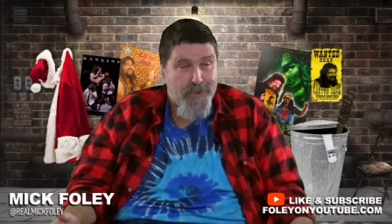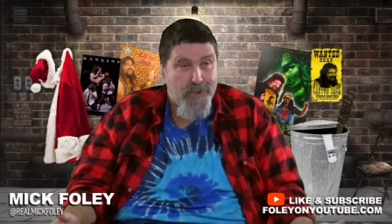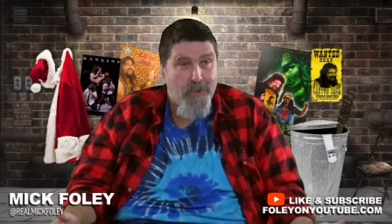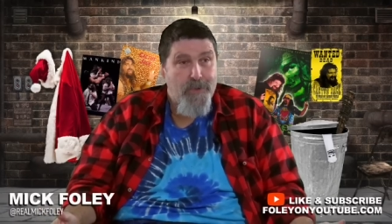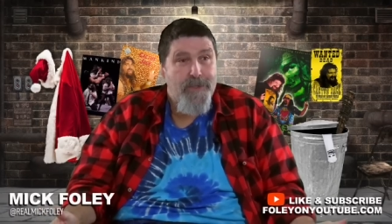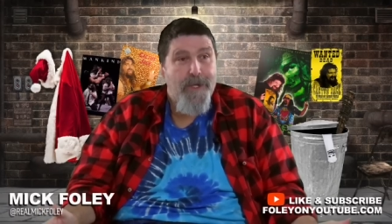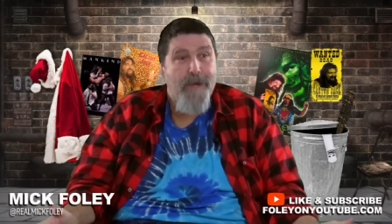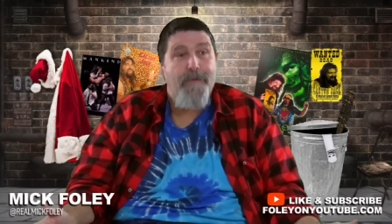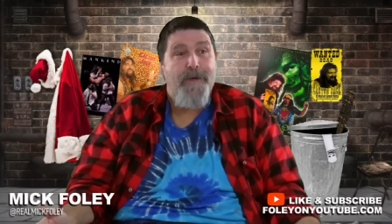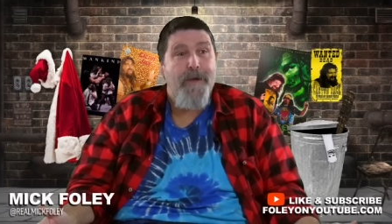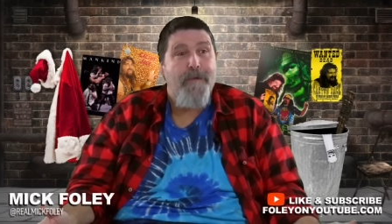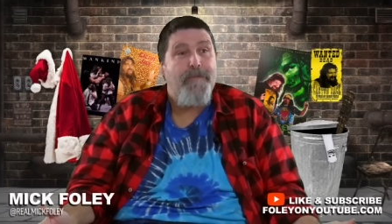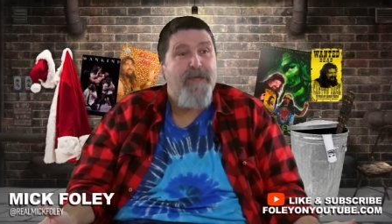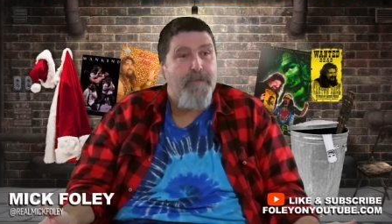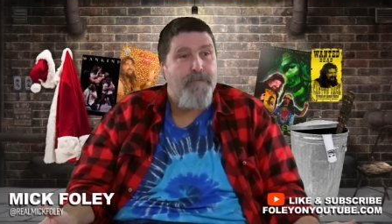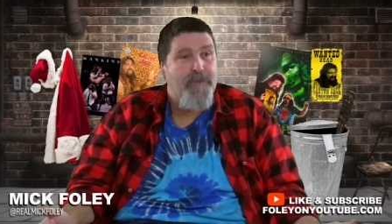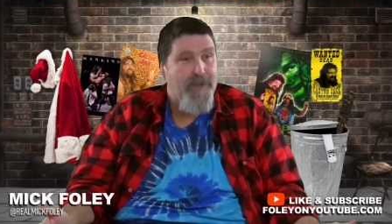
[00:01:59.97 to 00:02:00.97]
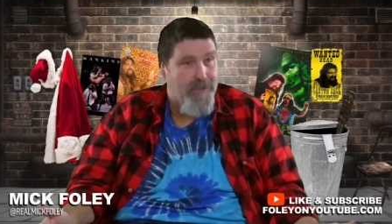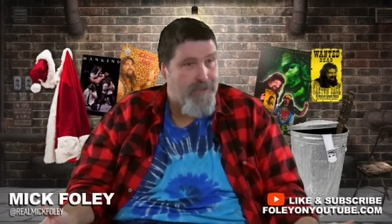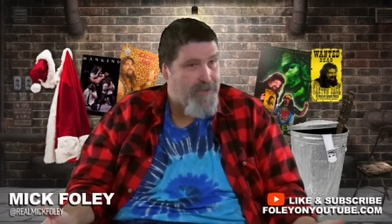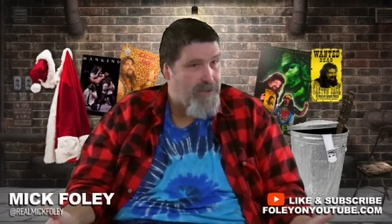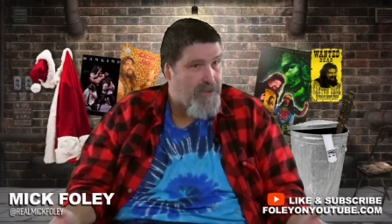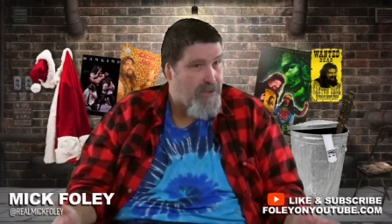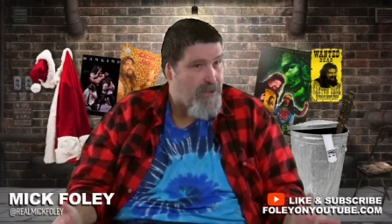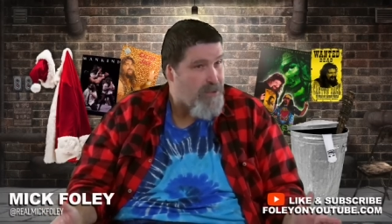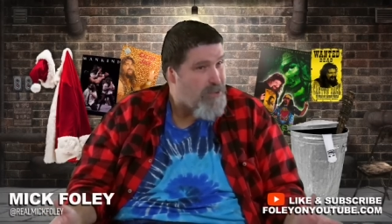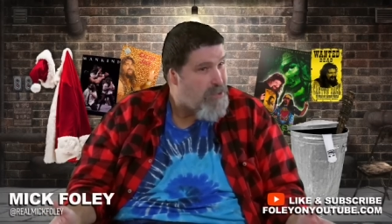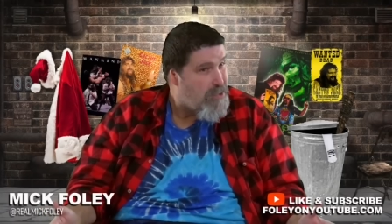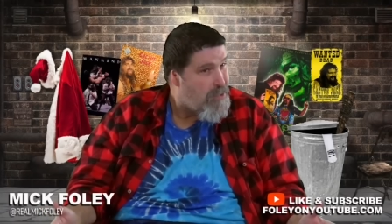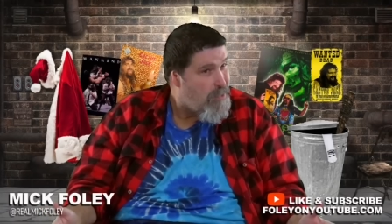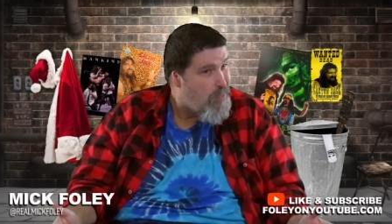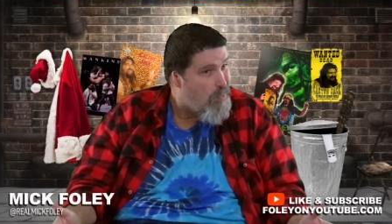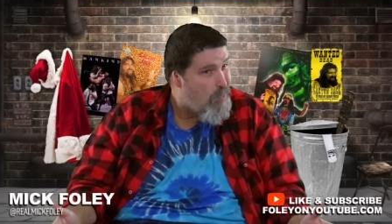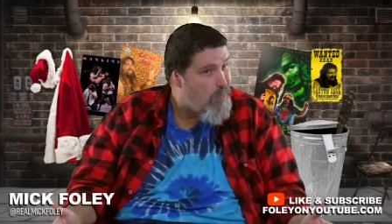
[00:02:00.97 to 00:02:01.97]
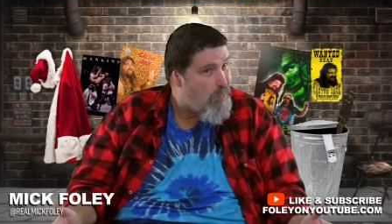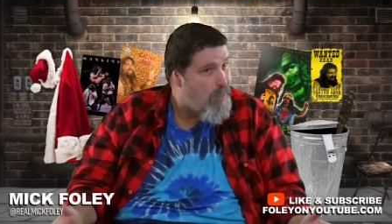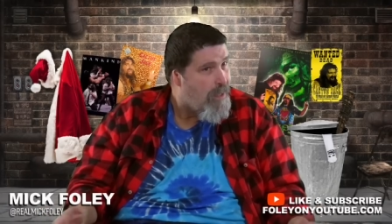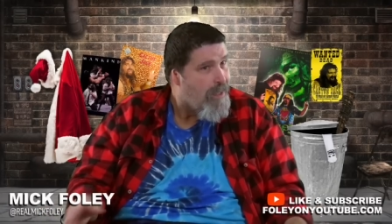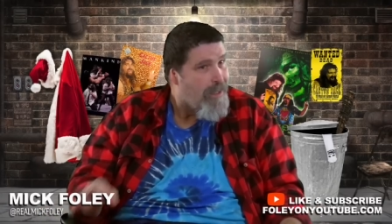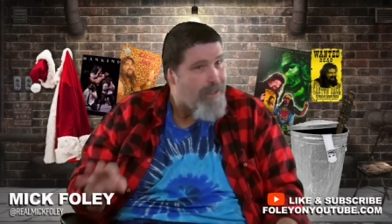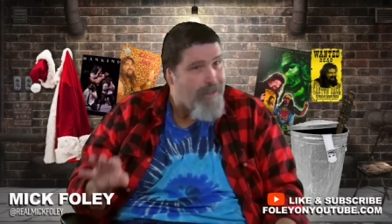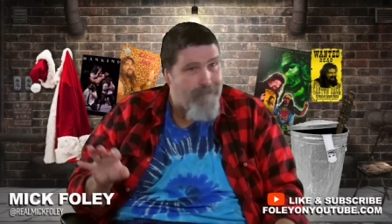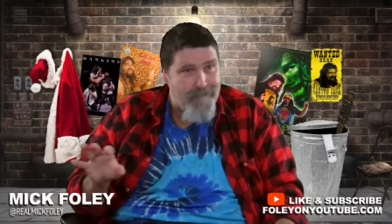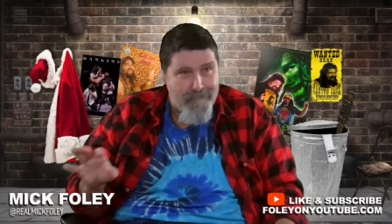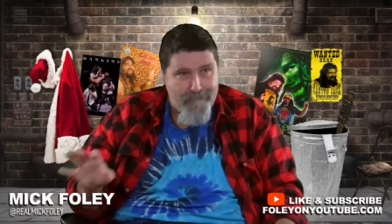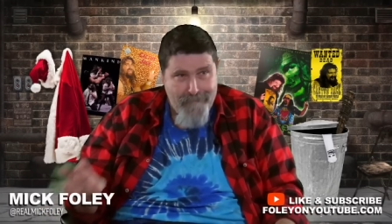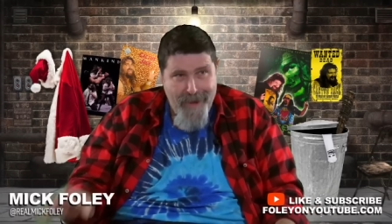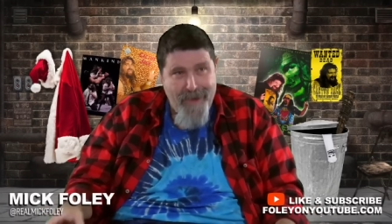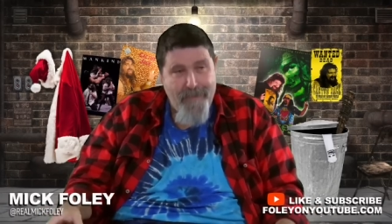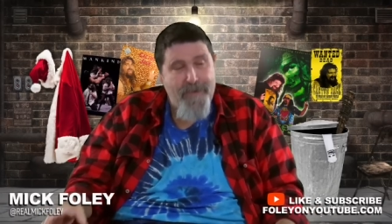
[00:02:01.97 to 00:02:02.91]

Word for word: so WWE appearances are two maybe